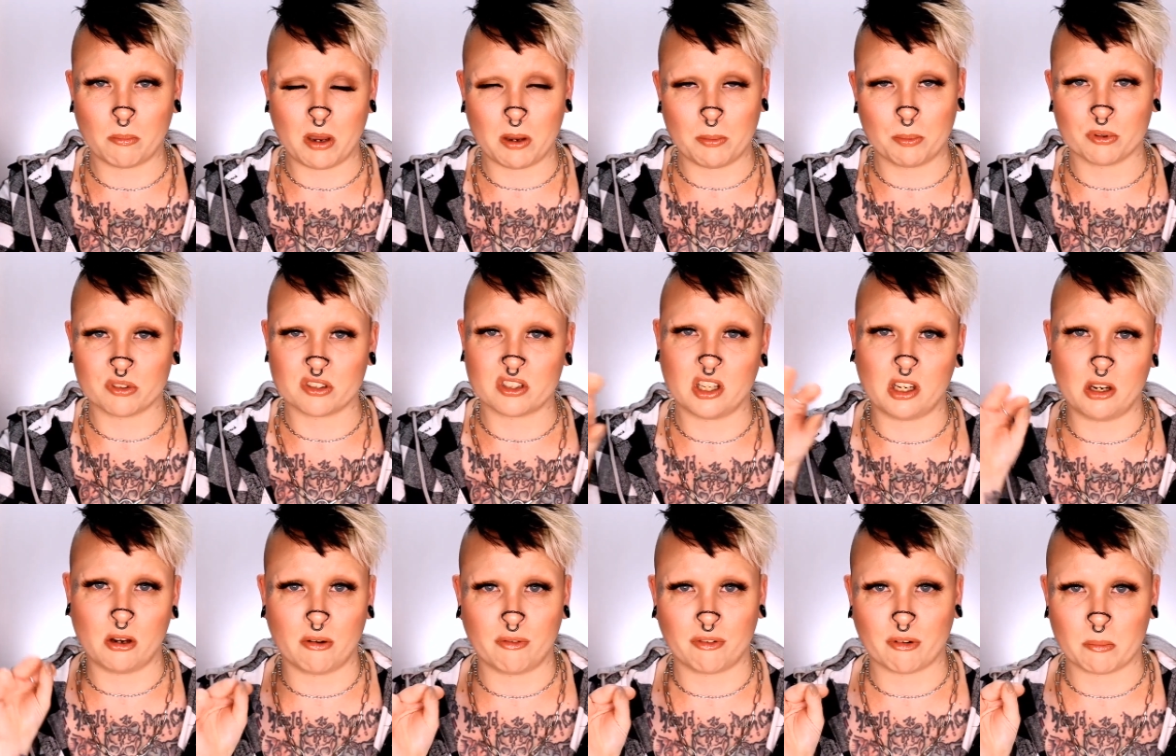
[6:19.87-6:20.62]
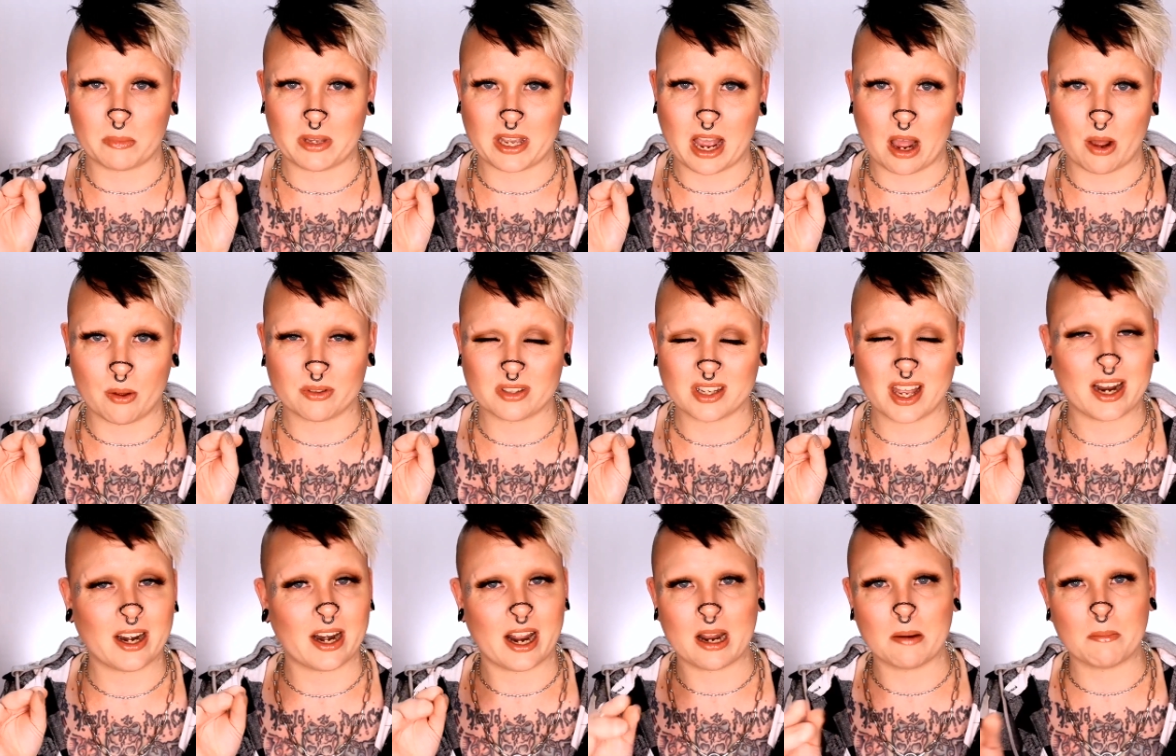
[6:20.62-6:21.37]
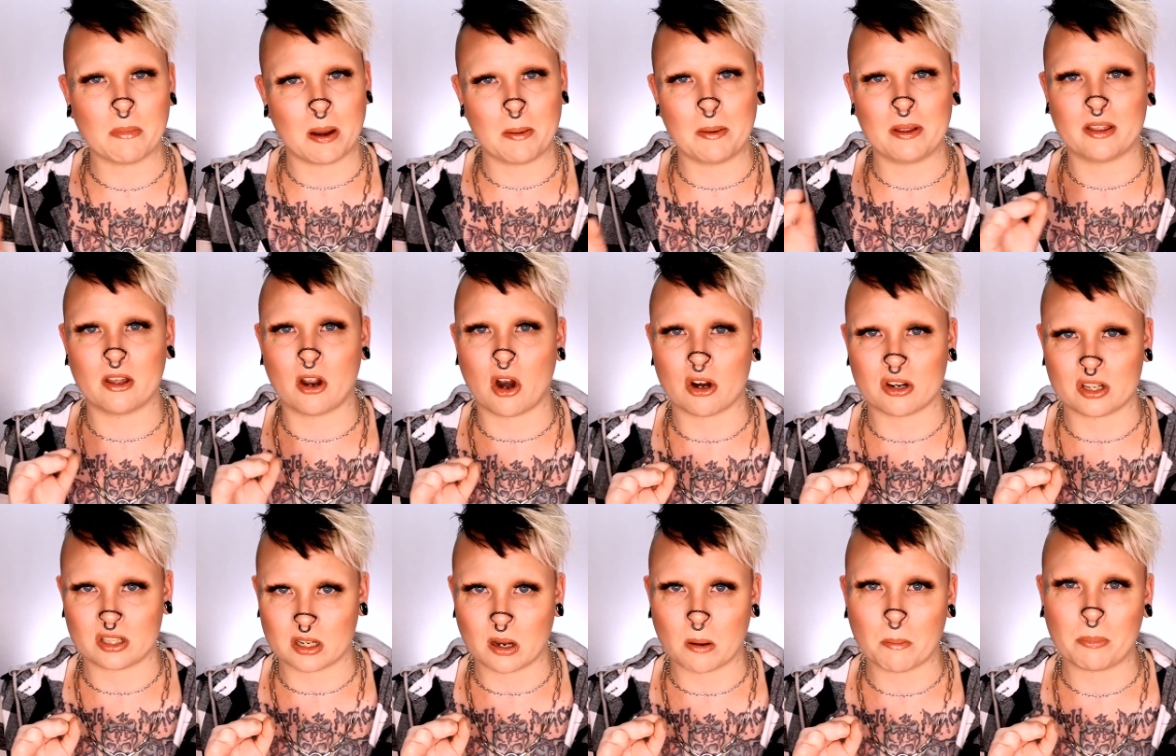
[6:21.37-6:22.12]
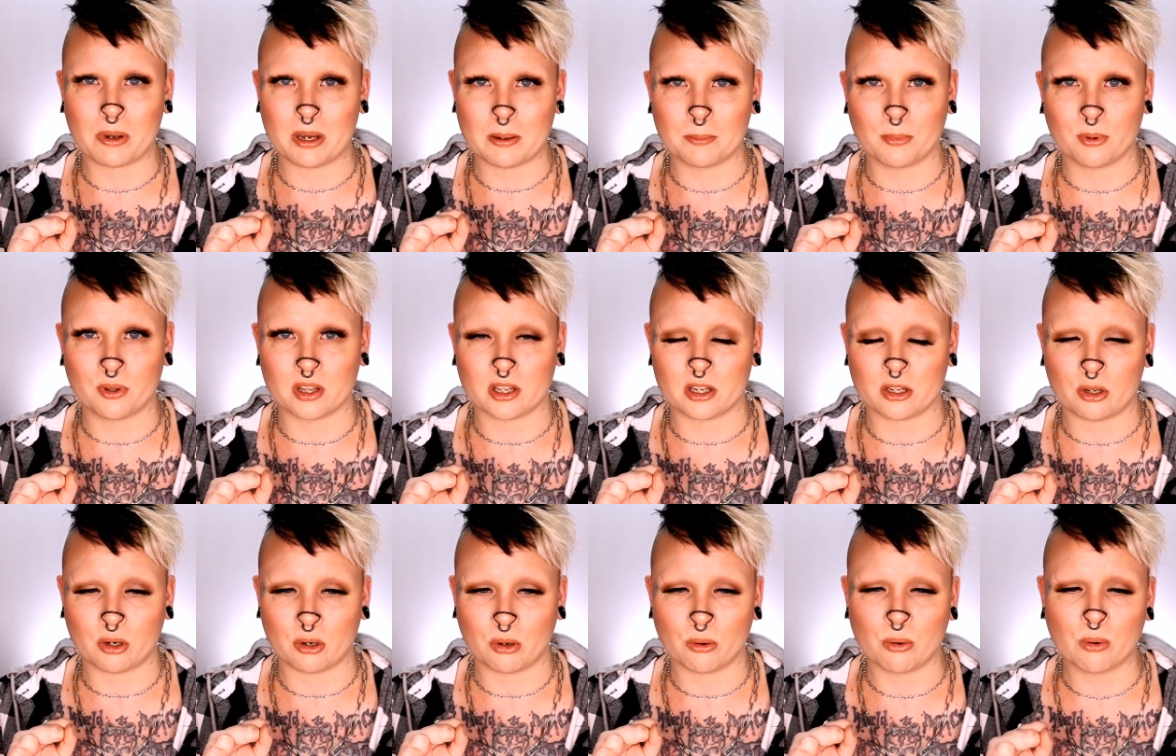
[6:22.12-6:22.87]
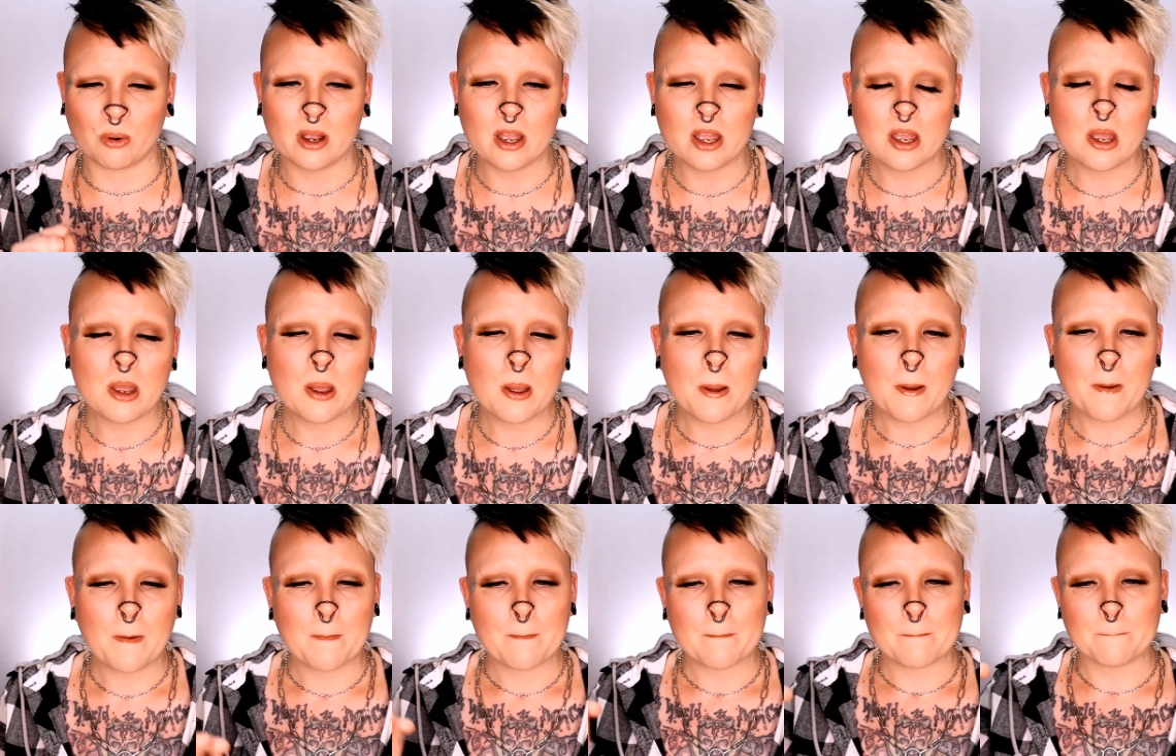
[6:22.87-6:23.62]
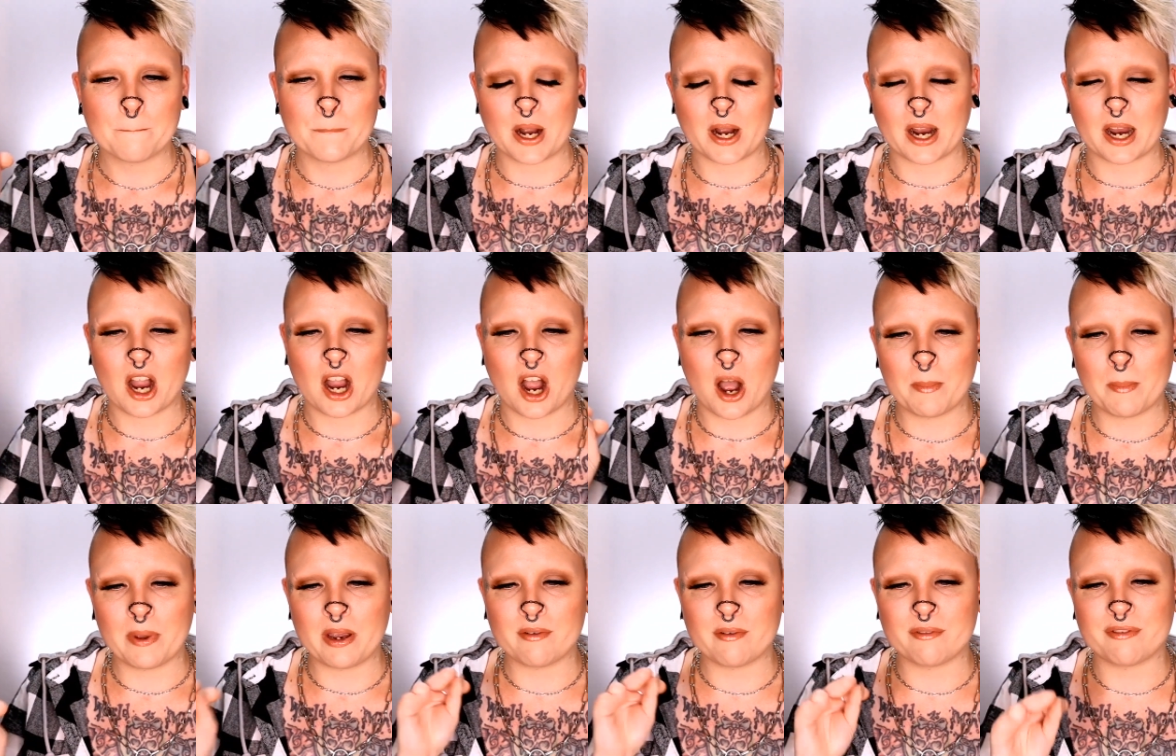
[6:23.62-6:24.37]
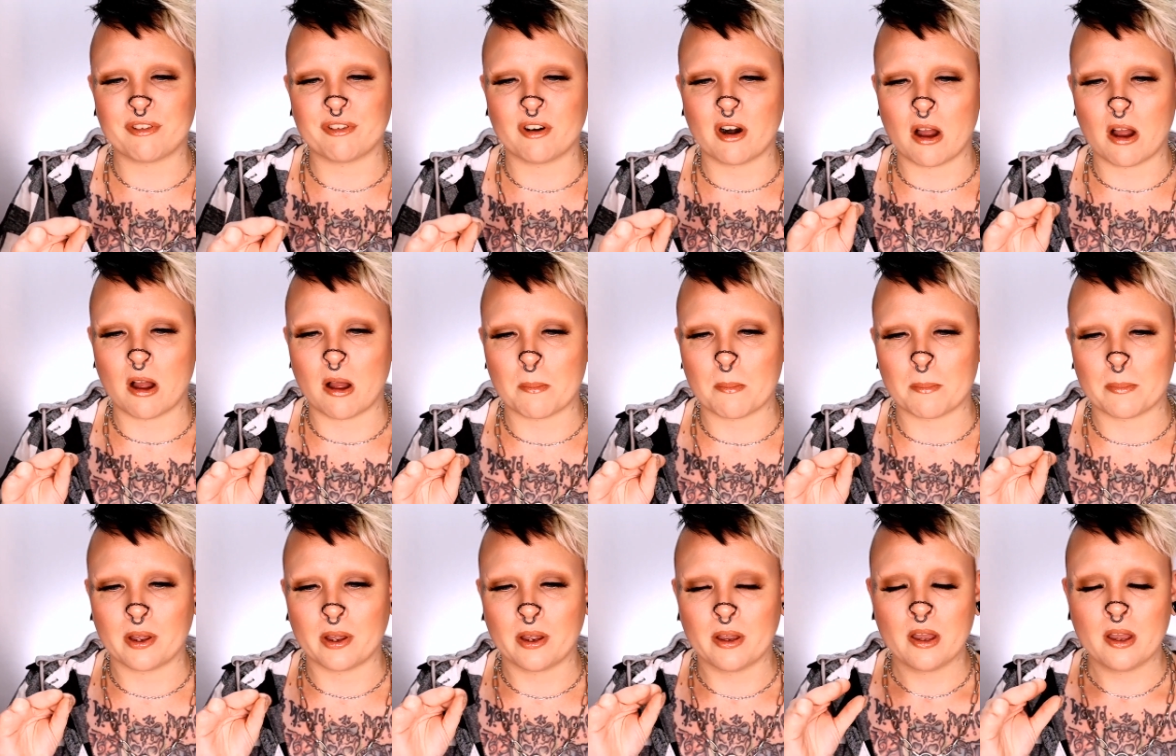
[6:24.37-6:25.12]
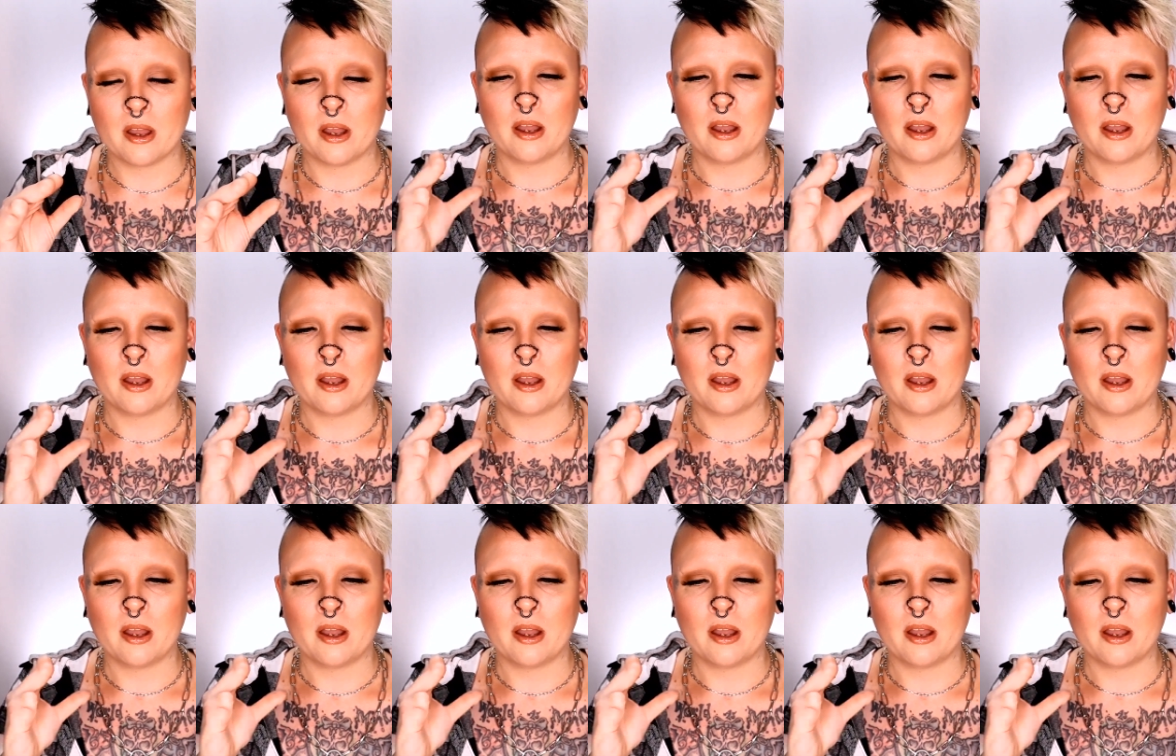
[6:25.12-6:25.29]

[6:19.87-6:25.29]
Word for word: people see you from the outside, and maybe there are some people that do, but coming from